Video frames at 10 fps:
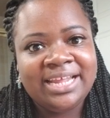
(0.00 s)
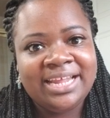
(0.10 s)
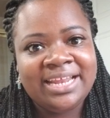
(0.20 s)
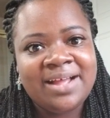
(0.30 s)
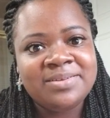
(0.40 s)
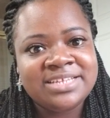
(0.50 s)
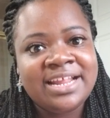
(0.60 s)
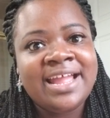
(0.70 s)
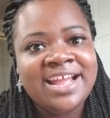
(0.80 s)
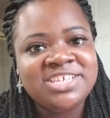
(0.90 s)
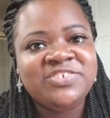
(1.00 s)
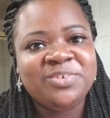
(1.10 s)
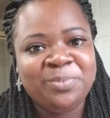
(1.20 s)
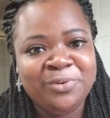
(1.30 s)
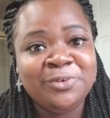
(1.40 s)
And I asked for
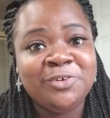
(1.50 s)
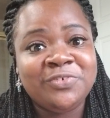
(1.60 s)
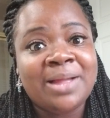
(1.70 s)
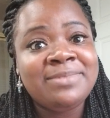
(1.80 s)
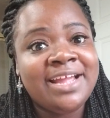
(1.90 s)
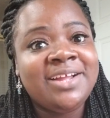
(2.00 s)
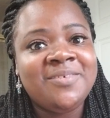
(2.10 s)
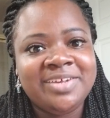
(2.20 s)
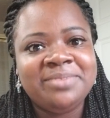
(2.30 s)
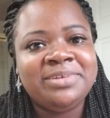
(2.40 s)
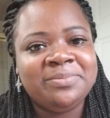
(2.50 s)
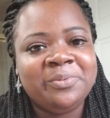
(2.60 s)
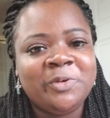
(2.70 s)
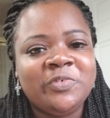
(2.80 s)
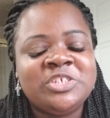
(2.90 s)
proof. I'm like, go get me
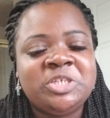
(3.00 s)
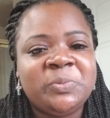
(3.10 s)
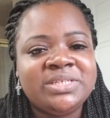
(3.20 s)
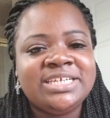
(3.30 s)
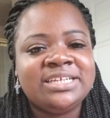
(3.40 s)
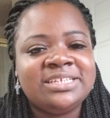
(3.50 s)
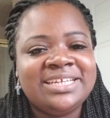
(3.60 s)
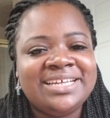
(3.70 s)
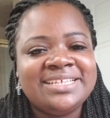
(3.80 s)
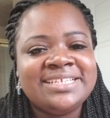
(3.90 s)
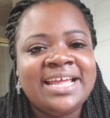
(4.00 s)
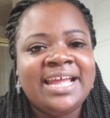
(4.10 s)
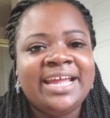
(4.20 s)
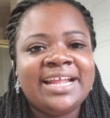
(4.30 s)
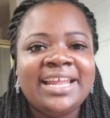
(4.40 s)
proof. And she went to get a test,
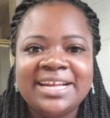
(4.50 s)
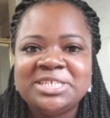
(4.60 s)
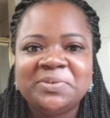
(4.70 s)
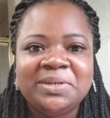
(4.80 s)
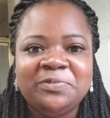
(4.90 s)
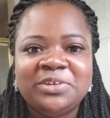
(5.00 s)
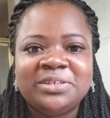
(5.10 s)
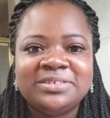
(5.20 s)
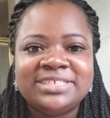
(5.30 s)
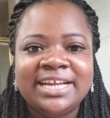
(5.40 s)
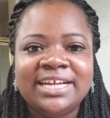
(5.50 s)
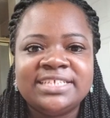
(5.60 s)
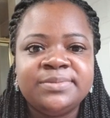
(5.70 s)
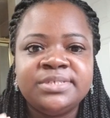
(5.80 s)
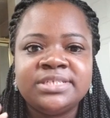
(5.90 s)
and I screamed for a little second, because
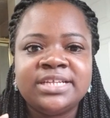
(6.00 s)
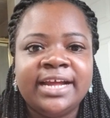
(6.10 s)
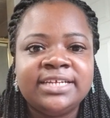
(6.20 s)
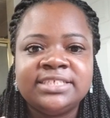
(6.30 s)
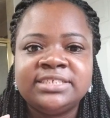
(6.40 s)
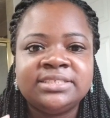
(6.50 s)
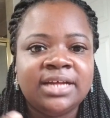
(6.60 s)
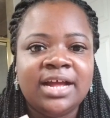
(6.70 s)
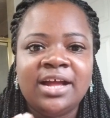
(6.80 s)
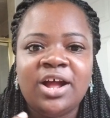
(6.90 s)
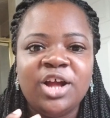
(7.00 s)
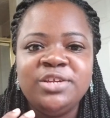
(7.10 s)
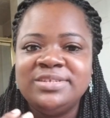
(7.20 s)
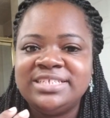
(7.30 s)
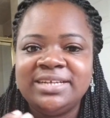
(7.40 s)
it was just like, are
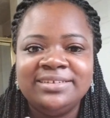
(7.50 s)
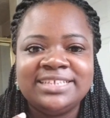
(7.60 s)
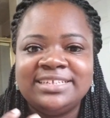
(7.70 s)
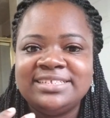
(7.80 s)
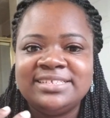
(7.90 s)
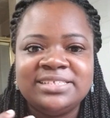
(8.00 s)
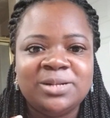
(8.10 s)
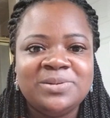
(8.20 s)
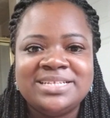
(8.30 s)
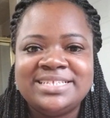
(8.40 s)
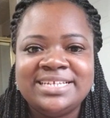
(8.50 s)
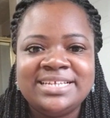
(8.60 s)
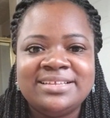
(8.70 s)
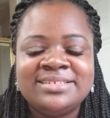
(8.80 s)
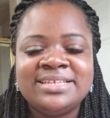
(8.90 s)
you serious? Like, this is so
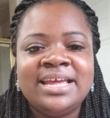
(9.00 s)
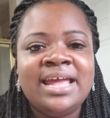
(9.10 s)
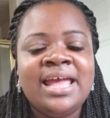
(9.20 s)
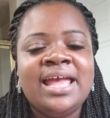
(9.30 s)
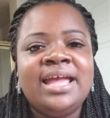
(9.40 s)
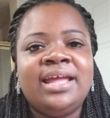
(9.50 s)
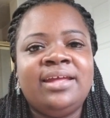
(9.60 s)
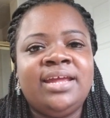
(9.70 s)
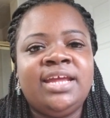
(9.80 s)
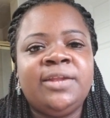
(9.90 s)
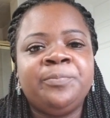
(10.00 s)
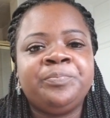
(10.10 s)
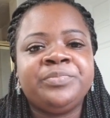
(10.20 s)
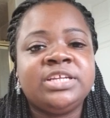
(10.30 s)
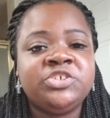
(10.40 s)
intense. And
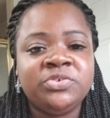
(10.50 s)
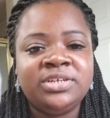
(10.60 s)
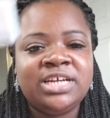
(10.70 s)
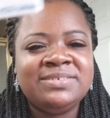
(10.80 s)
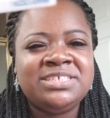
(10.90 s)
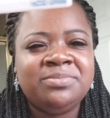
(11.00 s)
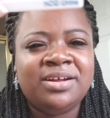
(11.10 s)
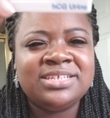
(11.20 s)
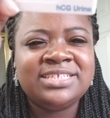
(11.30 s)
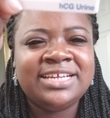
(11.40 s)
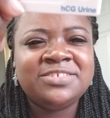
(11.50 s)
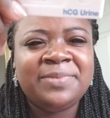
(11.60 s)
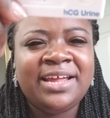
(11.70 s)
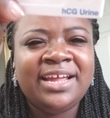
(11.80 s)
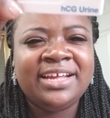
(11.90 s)
sure enough, she brought the test
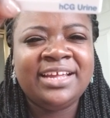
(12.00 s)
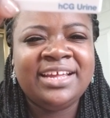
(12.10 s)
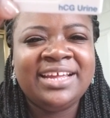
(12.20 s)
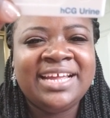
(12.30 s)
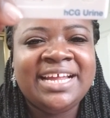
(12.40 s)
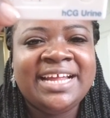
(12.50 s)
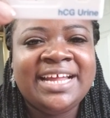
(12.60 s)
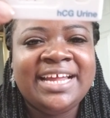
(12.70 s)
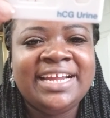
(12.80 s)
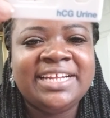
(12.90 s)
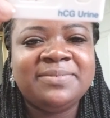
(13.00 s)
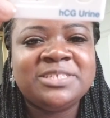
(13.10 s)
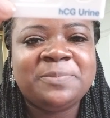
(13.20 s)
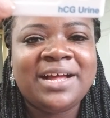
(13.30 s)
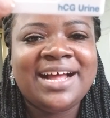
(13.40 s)
back, and it
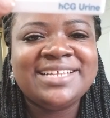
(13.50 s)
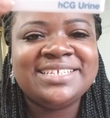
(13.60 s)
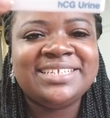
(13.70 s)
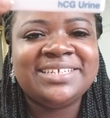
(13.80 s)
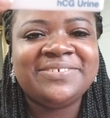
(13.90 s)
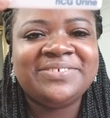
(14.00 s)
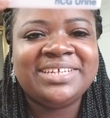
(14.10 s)
was positive.